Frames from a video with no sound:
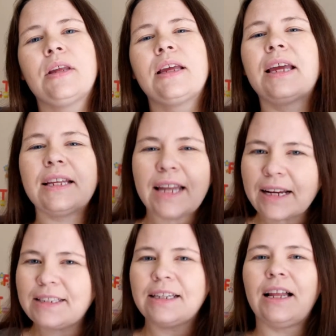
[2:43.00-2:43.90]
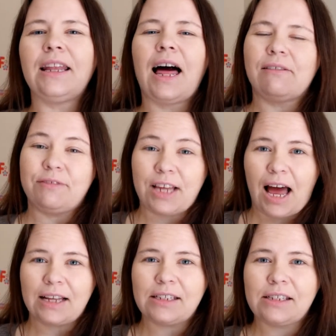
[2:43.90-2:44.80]
connecting a lot of
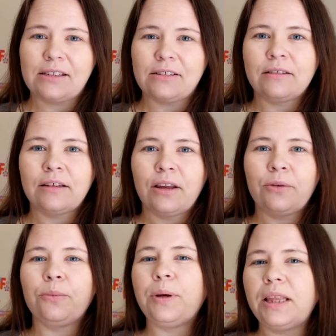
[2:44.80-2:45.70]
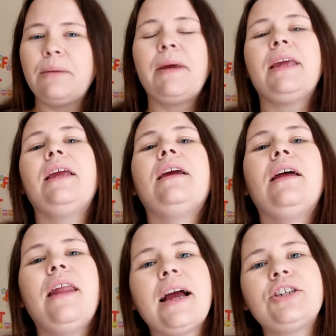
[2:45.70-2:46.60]
dots, really making
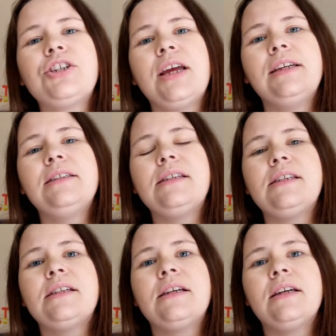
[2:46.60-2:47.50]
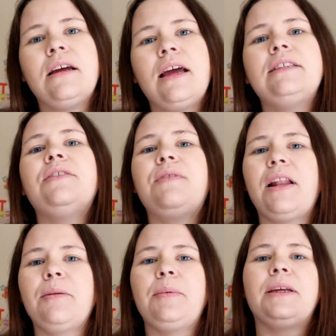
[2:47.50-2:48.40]
connections and
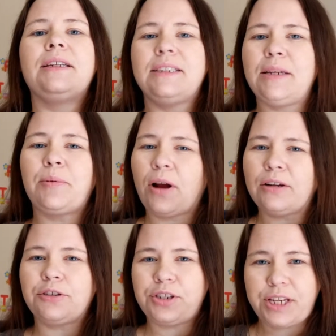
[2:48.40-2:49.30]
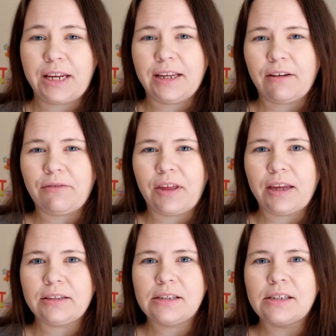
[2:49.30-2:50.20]
developing a deeper understanding of
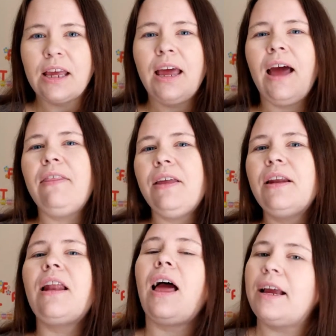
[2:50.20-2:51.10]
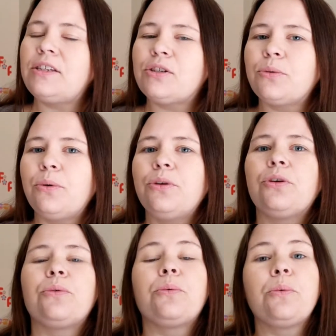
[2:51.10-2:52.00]
things. And then in high school,
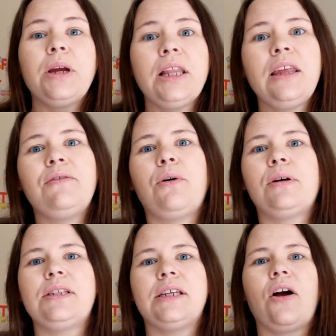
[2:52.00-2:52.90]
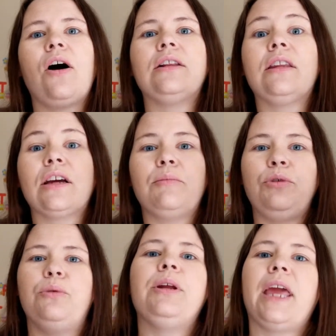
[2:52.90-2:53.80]
you're really focusing on the
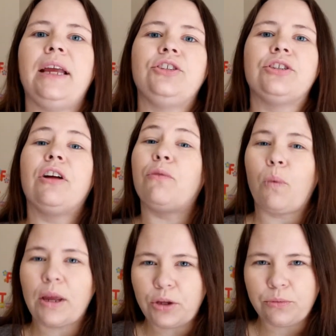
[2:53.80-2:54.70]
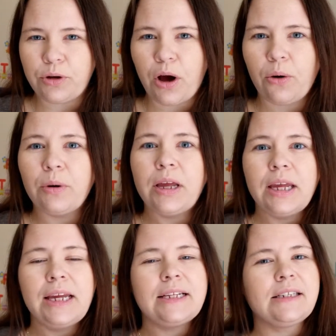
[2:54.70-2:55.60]
communication of what you know.
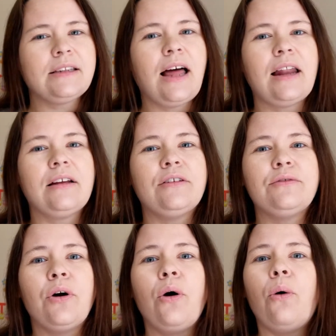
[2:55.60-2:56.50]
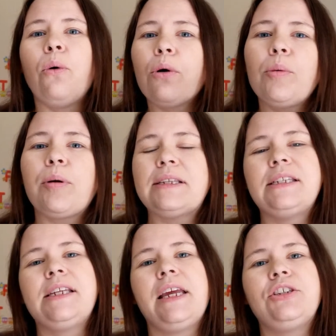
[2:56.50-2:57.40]
It's a lot of oral
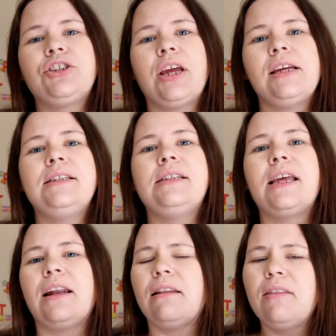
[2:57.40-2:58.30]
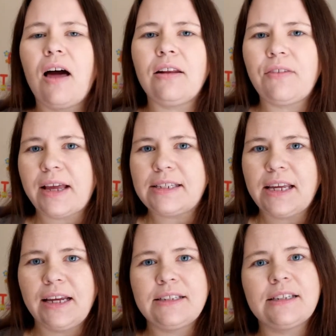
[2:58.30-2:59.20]
presentations and a lot of
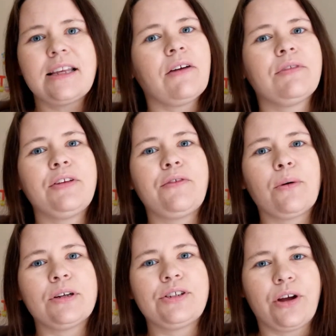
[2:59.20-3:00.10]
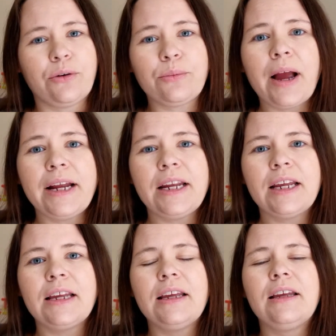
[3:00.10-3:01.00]
essays. It's heavily focused on writing